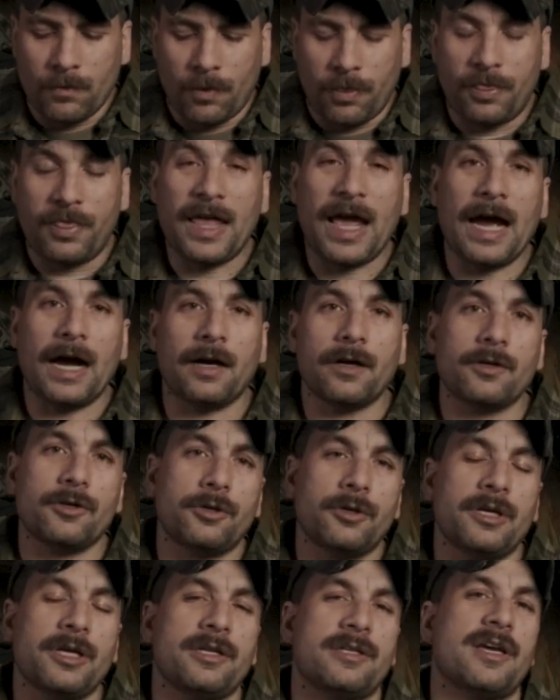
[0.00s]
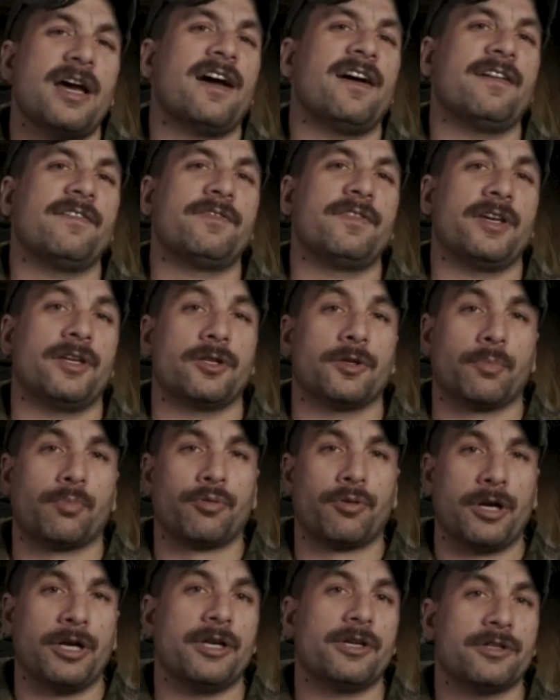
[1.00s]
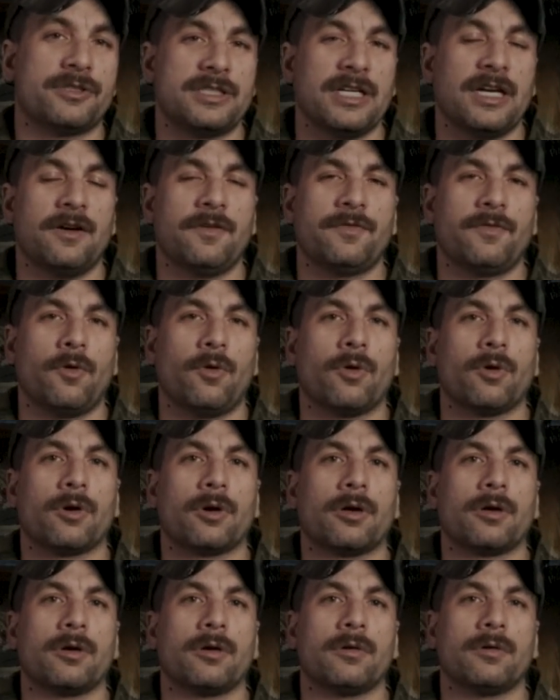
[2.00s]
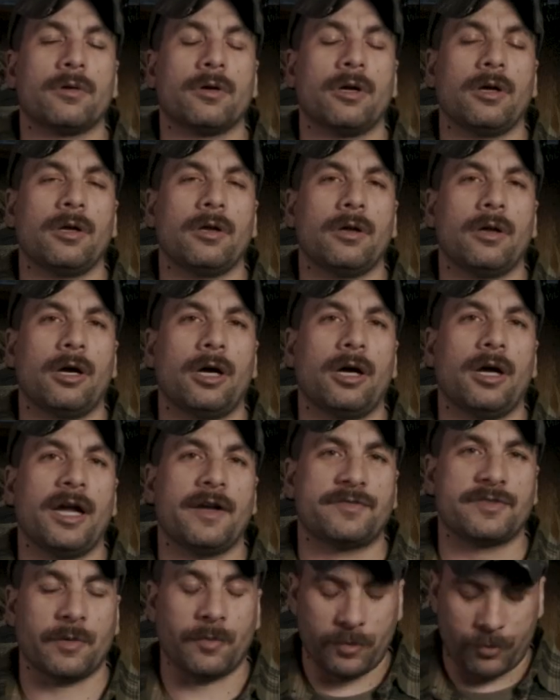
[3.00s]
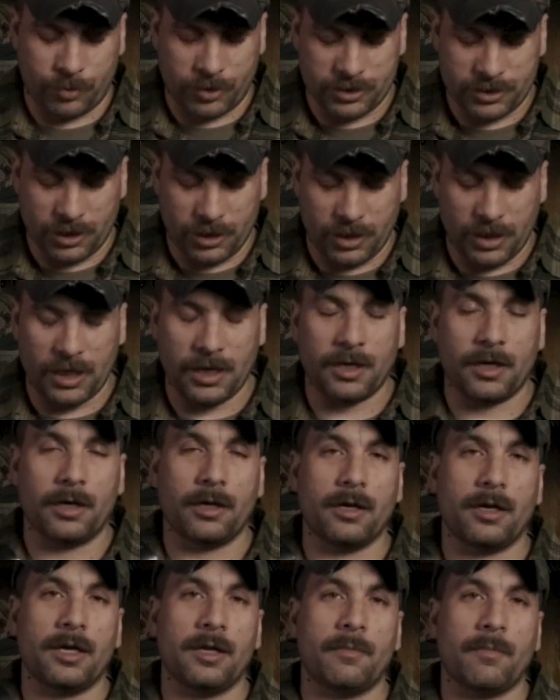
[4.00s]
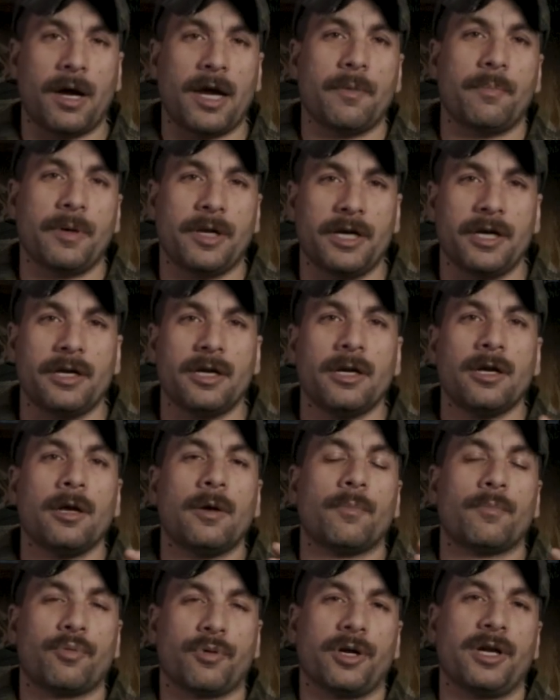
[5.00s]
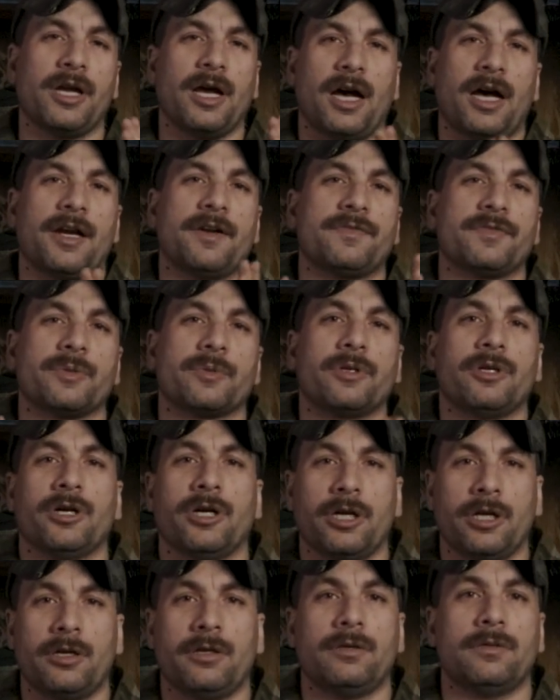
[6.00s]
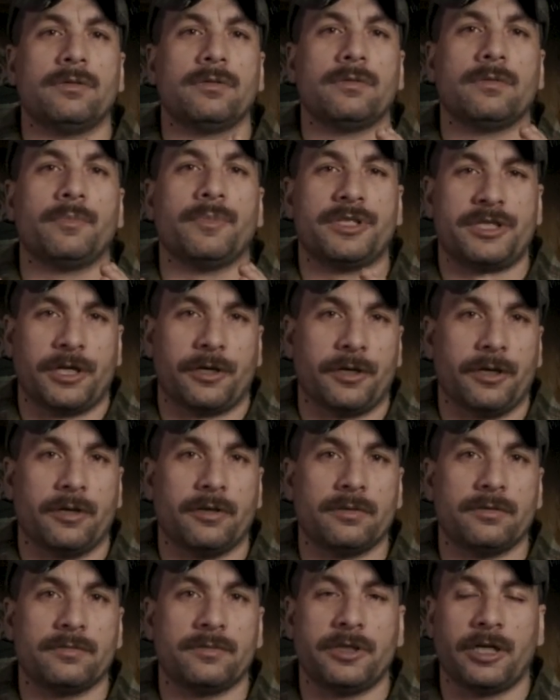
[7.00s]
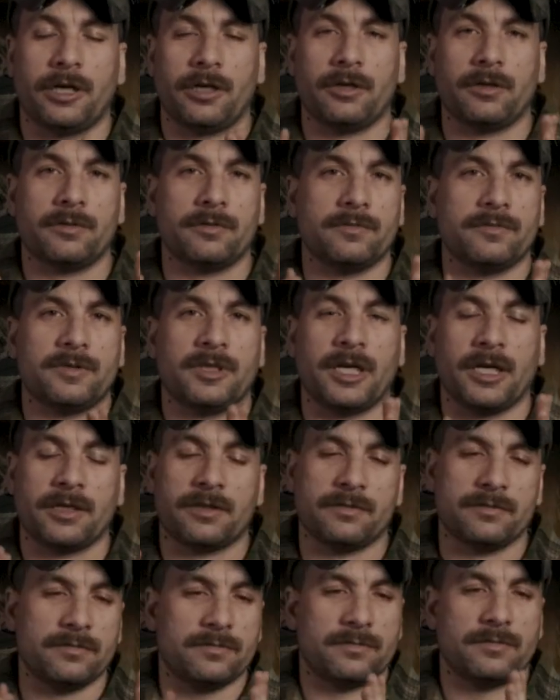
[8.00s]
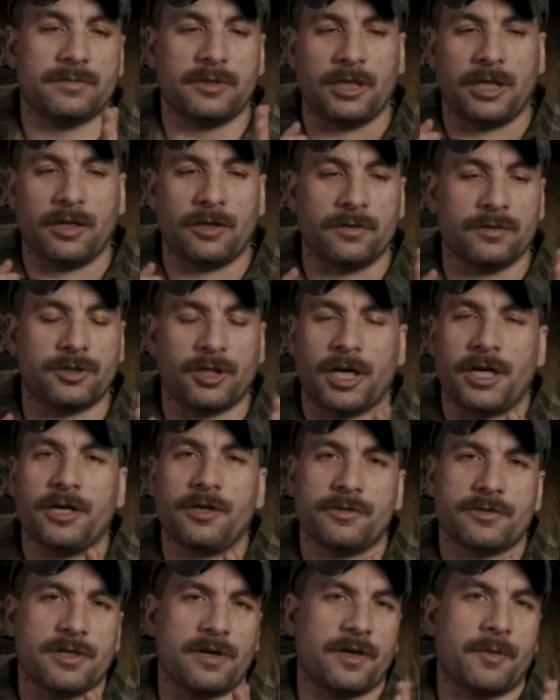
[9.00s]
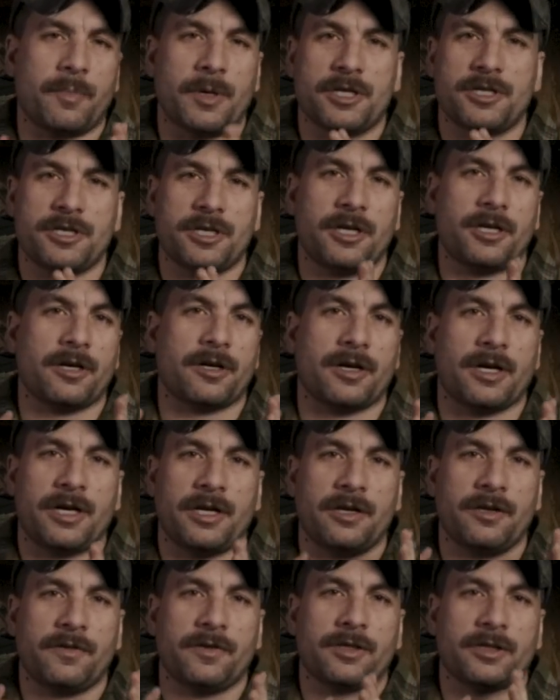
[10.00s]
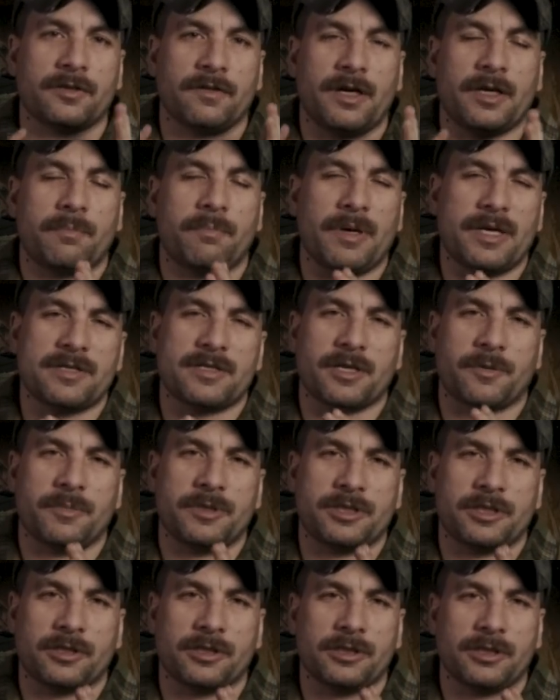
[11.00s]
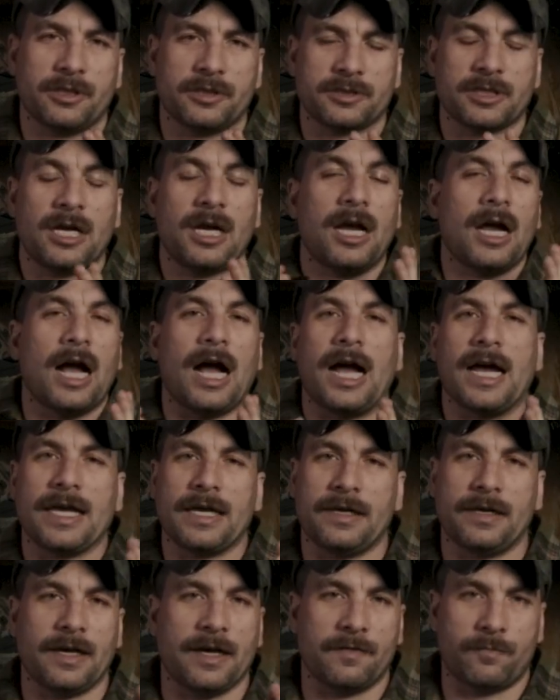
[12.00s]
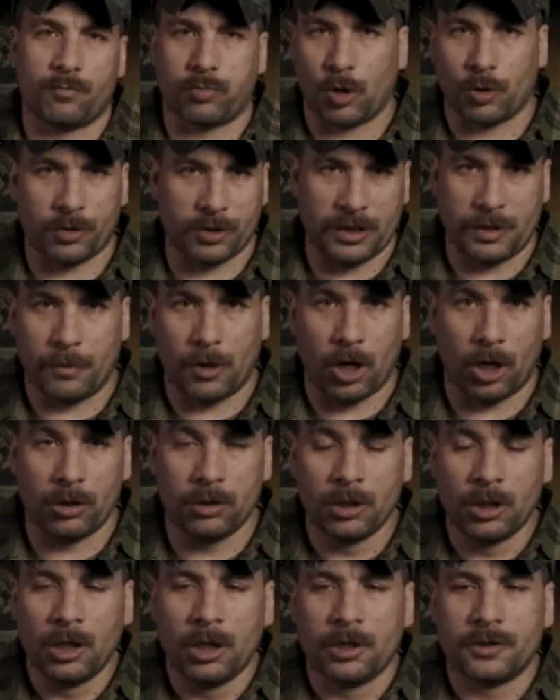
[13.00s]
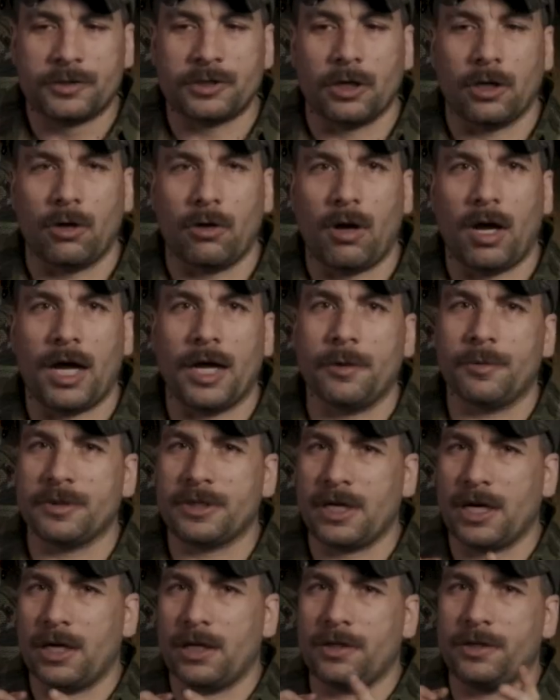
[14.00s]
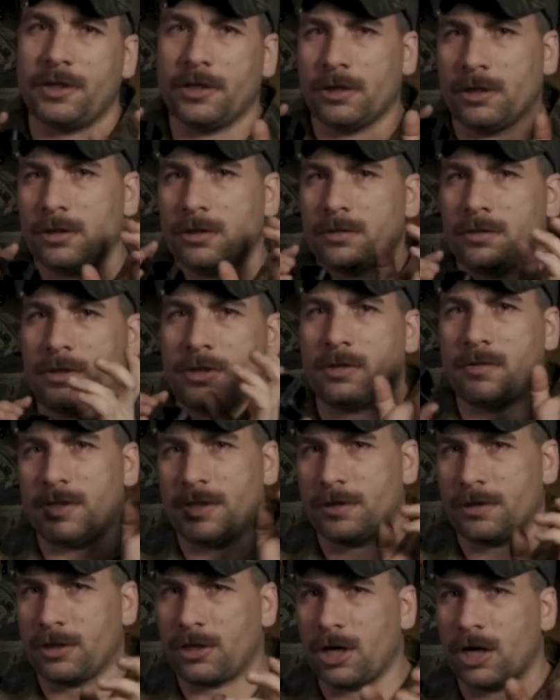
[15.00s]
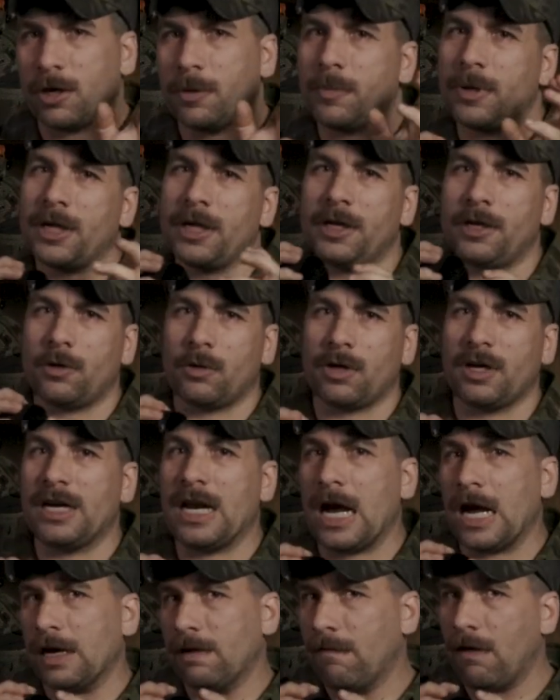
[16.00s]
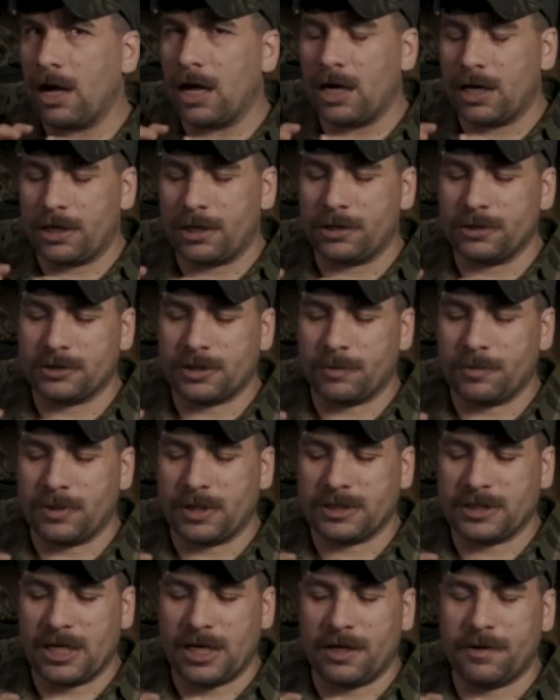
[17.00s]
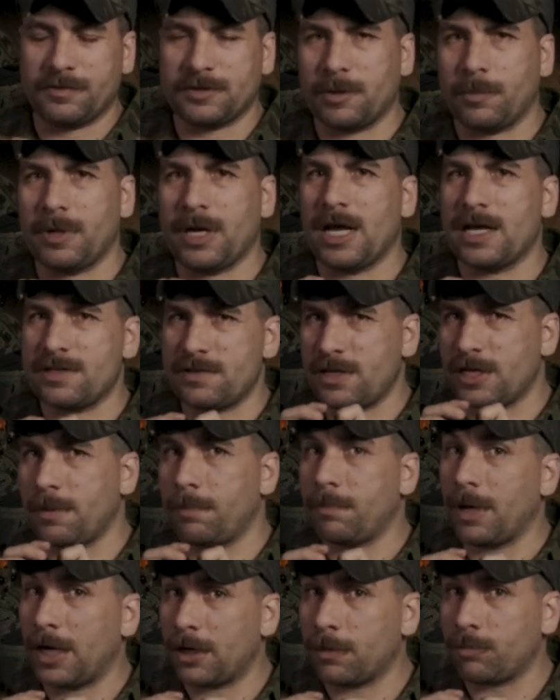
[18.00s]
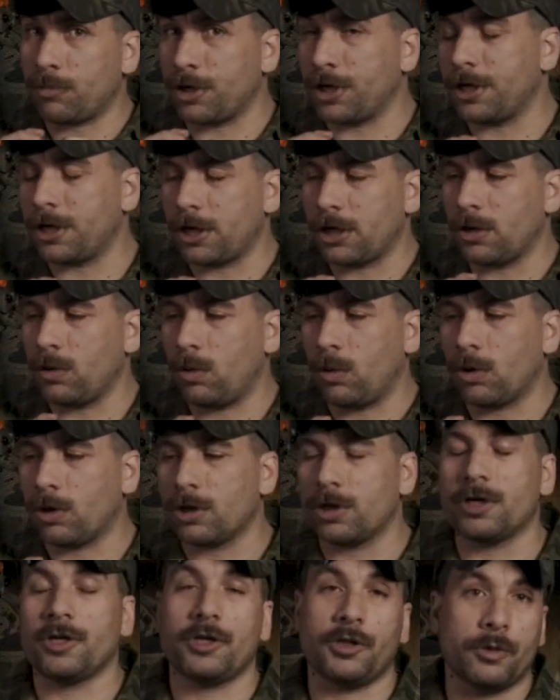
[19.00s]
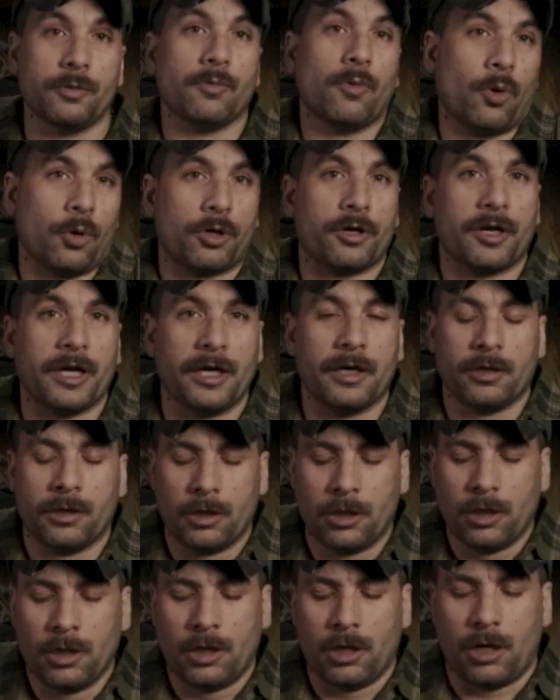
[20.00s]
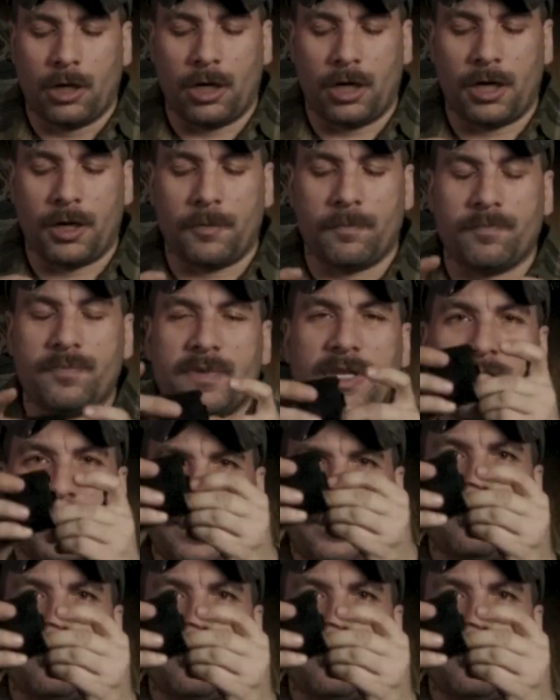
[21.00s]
that you need to have either print yourself or have someone print it. And in my opinion, print it out of some good material. You know, like, you know, trying to use it like PETG or any of your like basic materials, I have broken them all. So I would get your either a carbon or a nylon or something like that if someone has like a better printer or you order it. Get